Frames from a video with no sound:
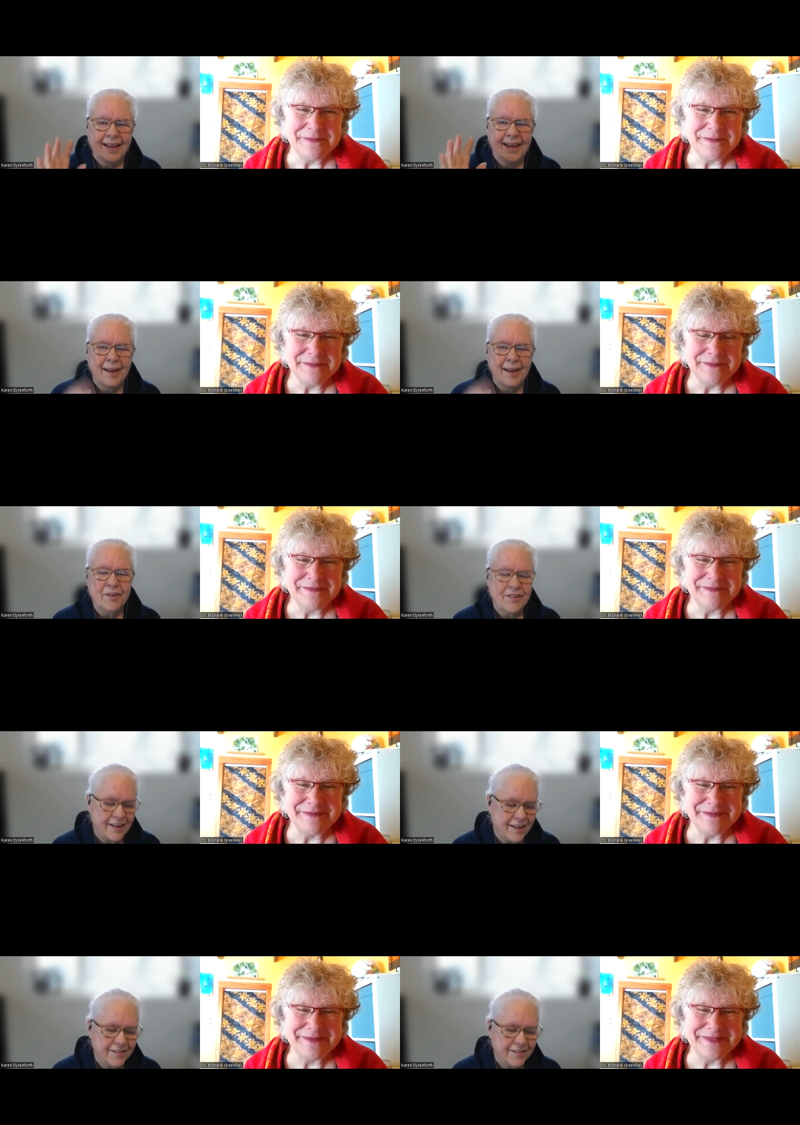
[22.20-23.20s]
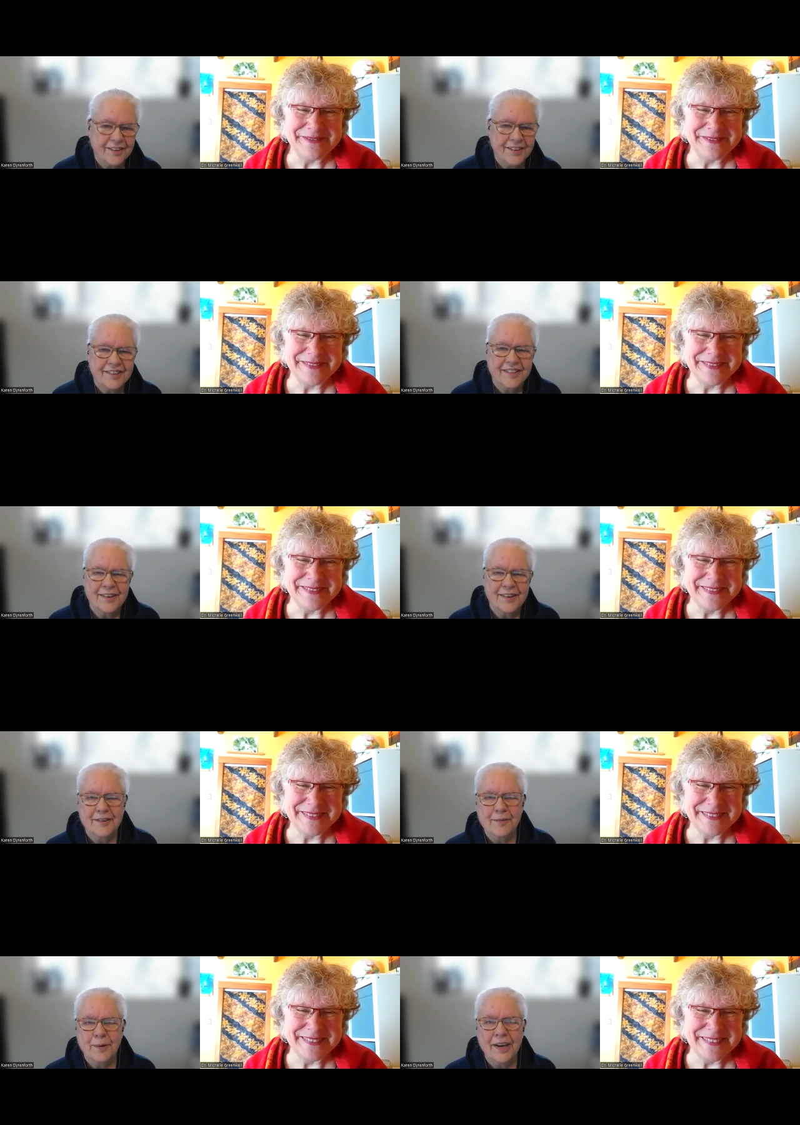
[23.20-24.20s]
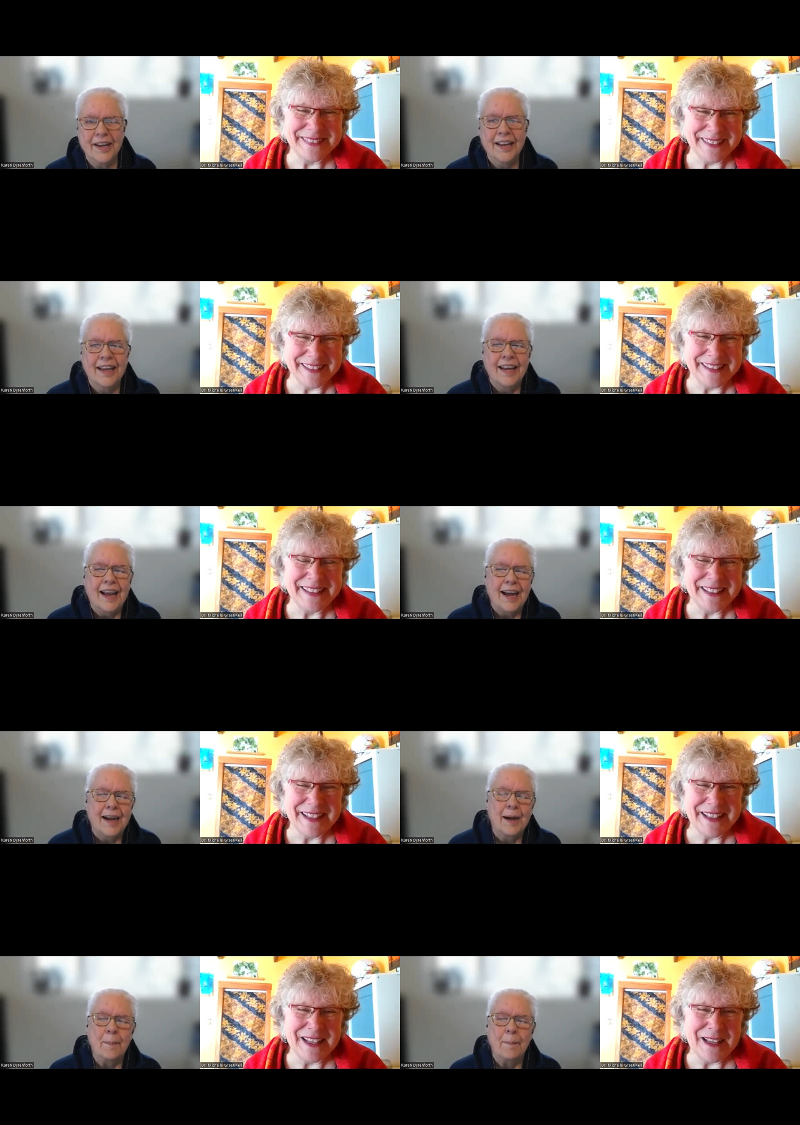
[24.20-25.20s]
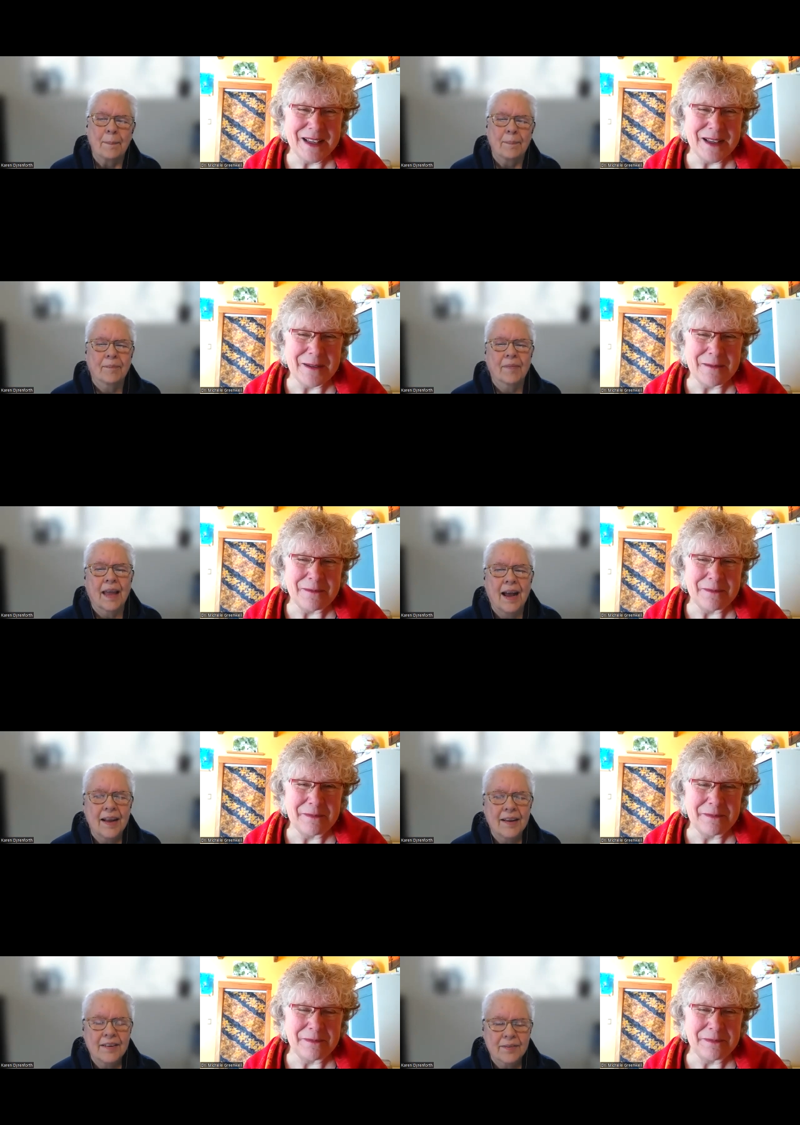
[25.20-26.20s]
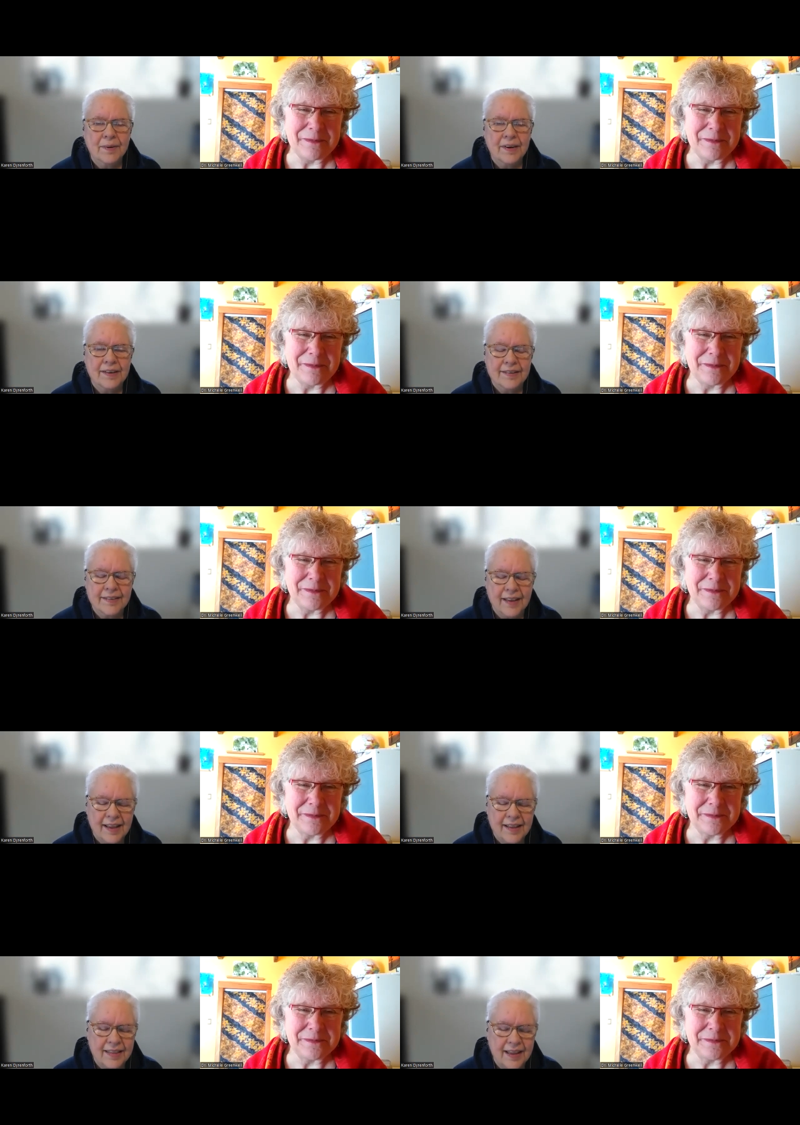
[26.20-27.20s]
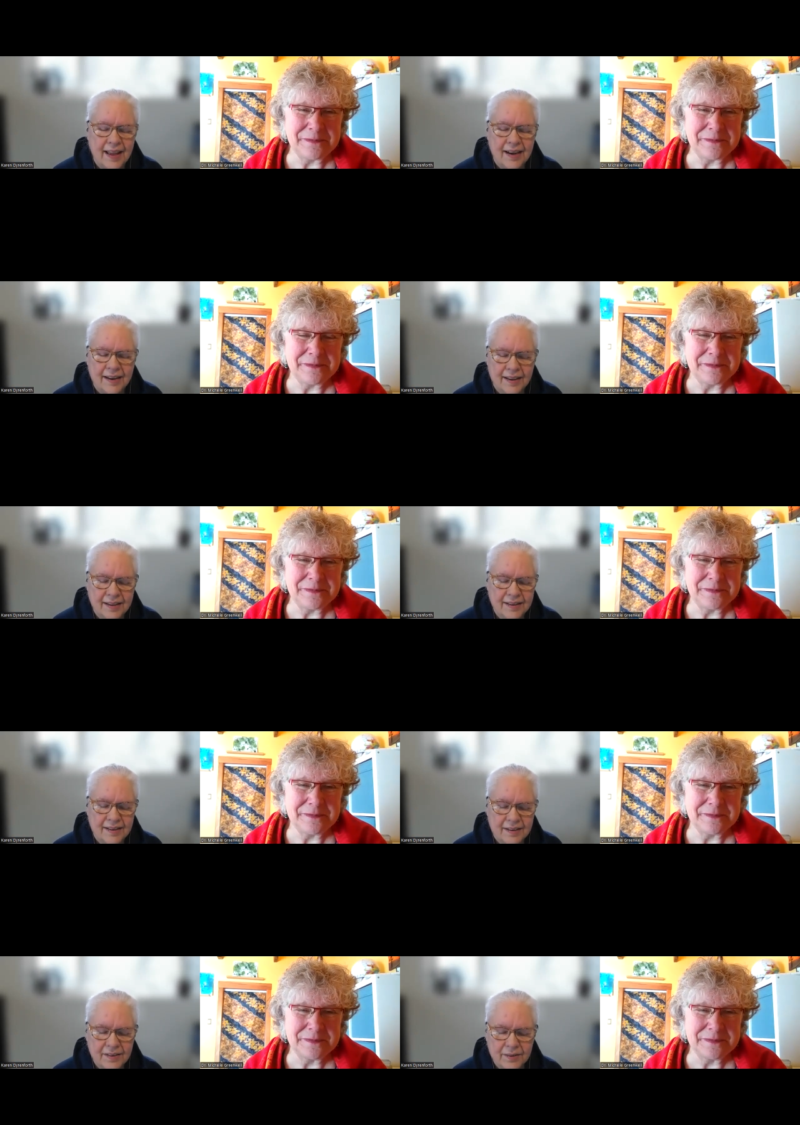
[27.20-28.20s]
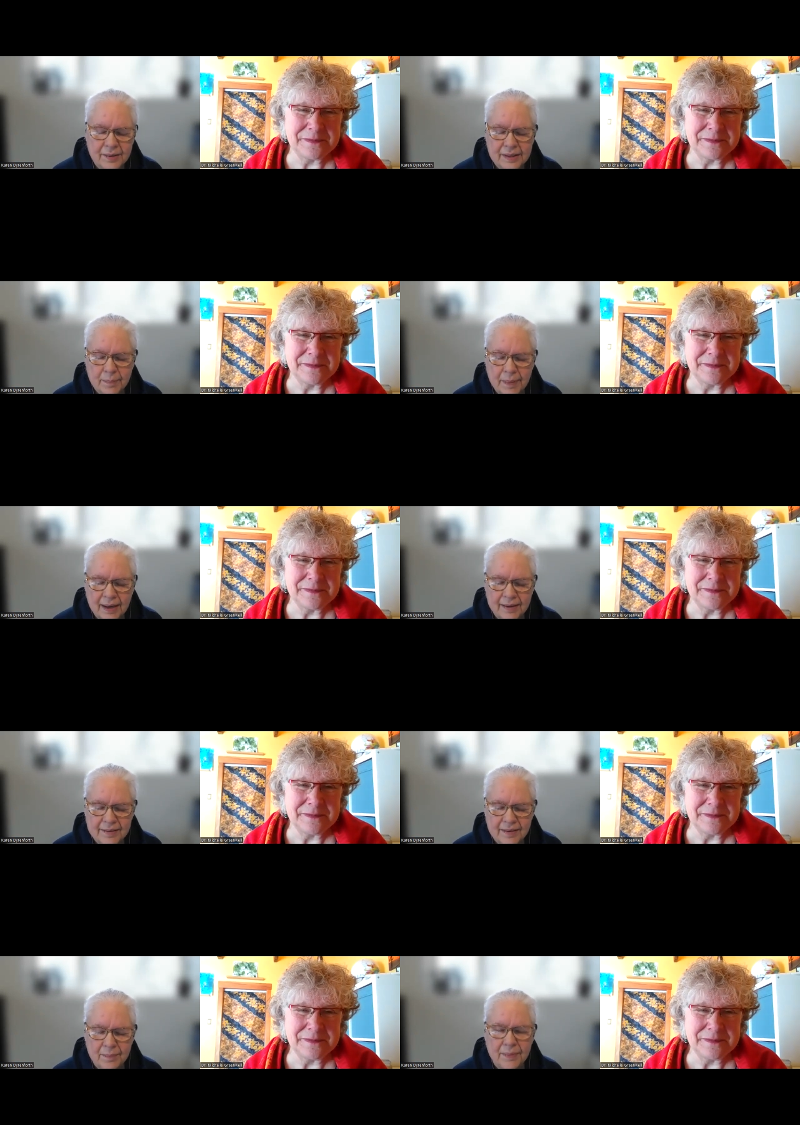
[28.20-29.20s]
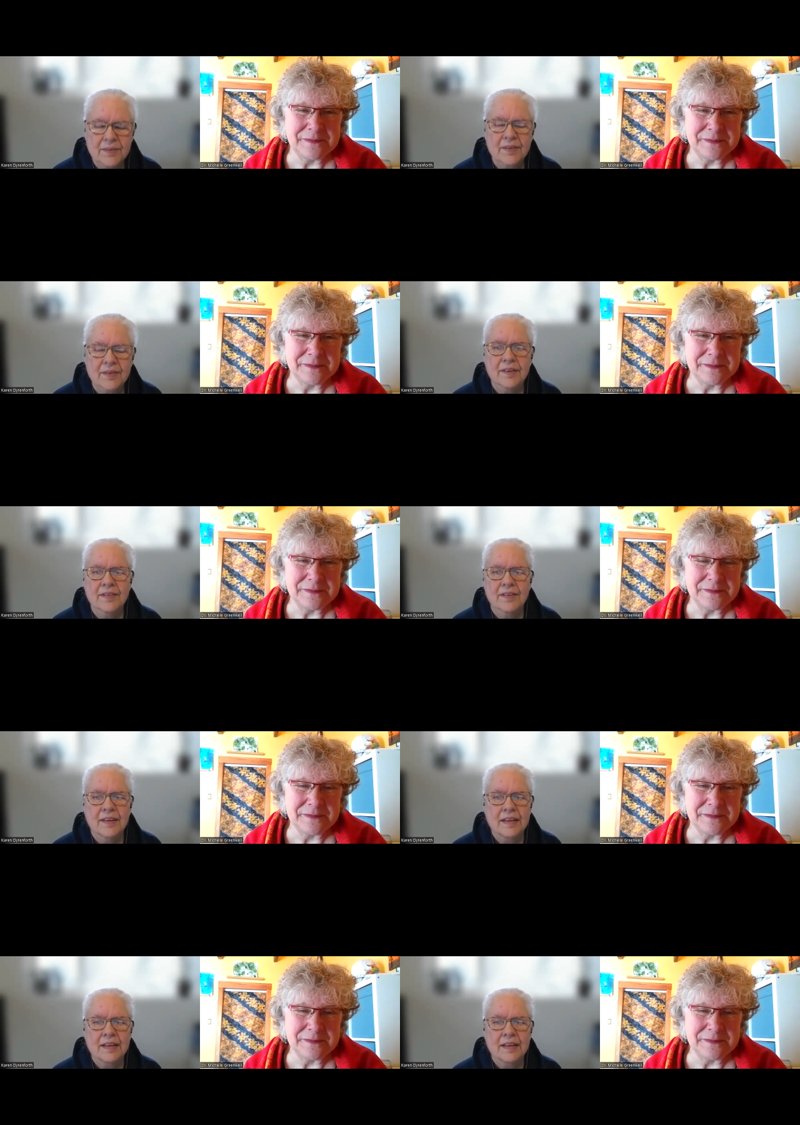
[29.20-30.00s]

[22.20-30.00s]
Speaker 1: Hi, Michelle. It's good to see you this morning. Um, I just wanted to say that doing the Balancing Business